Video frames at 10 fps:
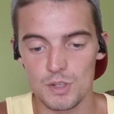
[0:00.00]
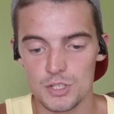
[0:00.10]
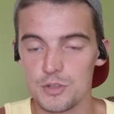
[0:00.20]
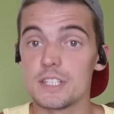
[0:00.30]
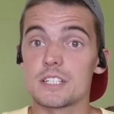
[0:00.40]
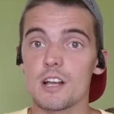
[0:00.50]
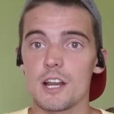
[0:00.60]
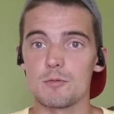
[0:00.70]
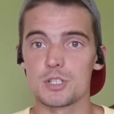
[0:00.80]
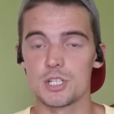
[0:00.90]
So this
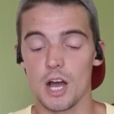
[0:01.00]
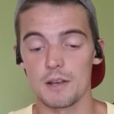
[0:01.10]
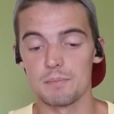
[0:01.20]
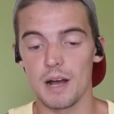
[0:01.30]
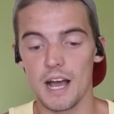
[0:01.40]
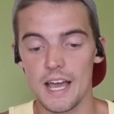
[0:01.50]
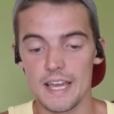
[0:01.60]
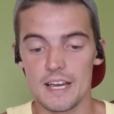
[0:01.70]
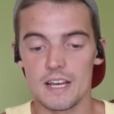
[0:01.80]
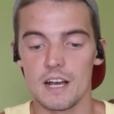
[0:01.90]
study was done
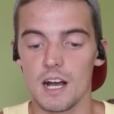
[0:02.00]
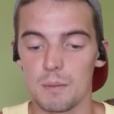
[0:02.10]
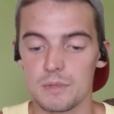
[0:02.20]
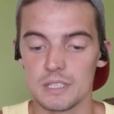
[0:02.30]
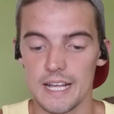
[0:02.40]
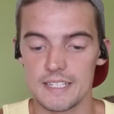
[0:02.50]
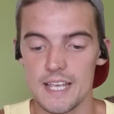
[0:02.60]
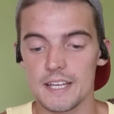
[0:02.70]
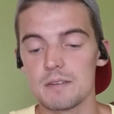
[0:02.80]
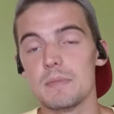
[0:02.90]
by the
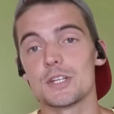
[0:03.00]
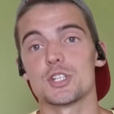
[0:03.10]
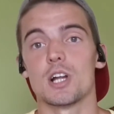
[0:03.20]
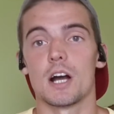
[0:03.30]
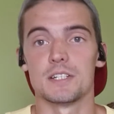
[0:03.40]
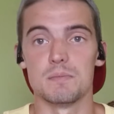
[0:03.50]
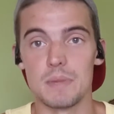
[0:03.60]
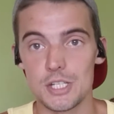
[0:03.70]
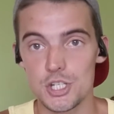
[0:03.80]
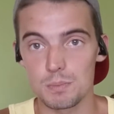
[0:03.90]
Lancet Commission on
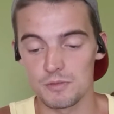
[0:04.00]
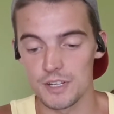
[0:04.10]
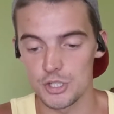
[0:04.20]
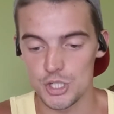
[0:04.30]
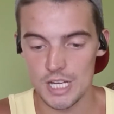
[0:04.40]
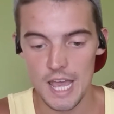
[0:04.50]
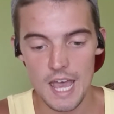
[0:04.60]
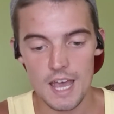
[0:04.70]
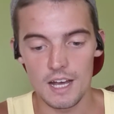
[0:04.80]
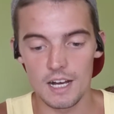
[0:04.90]
Dementia Prevention
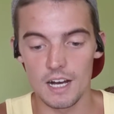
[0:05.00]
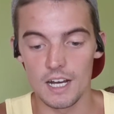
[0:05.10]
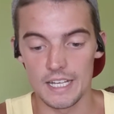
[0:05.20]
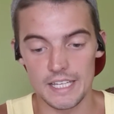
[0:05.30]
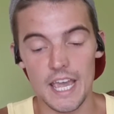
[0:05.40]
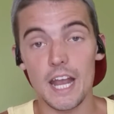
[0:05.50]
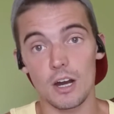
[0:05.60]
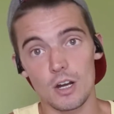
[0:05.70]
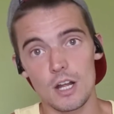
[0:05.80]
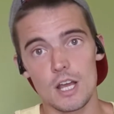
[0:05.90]
and
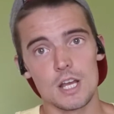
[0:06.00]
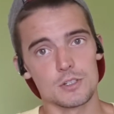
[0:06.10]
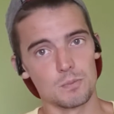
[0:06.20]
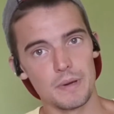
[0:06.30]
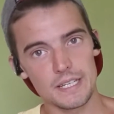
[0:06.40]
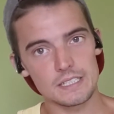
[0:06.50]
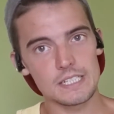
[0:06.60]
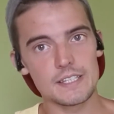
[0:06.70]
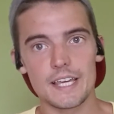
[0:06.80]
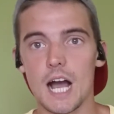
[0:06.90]
Care. So
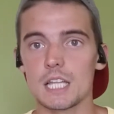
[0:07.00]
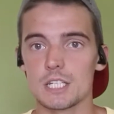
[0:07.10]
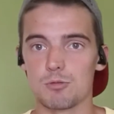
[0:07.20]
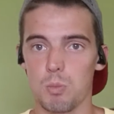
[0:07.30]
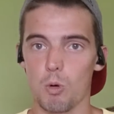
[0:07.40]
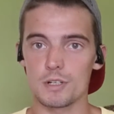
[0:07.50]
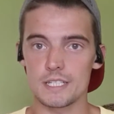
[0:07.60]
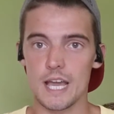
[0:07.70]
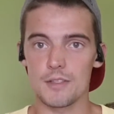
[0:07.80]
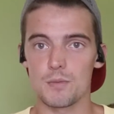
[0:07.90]
basically they got this report
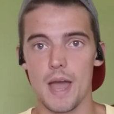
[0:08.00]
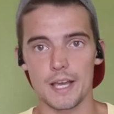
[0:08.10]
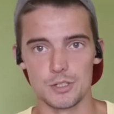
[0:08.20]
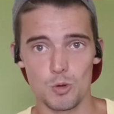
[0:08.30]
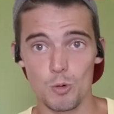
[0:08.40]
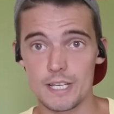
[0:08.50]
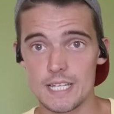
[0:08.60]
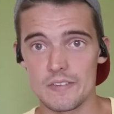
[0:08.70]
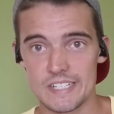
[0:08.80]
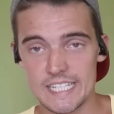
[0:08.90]
together back in
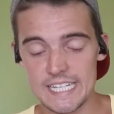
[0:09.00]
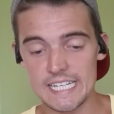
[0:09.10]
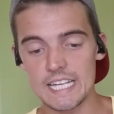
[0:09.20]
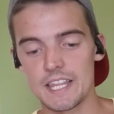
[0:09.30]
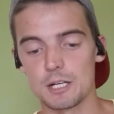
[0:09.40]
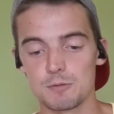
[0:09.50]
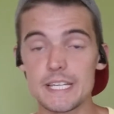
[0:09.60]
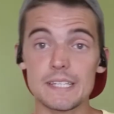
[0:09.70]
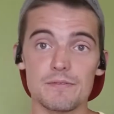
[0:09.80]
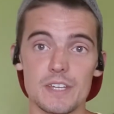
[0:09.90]
2017 and they
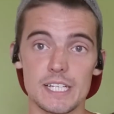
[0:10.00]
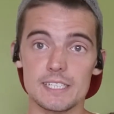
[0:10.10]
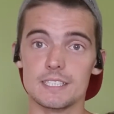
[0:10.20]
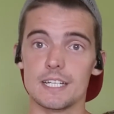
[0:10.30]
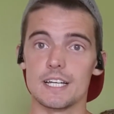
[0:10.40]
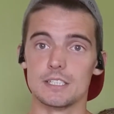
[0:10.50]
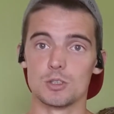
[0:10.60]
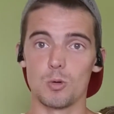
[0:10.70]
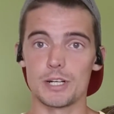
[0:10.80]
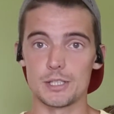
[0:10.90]
reconvened in
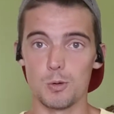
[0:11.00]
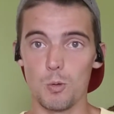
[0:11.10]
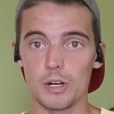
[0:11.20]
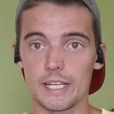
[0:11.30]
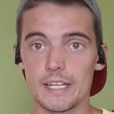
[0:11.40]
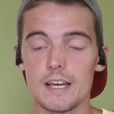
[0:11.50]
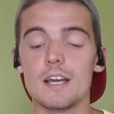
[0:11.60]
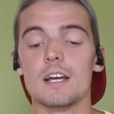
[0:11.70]
2020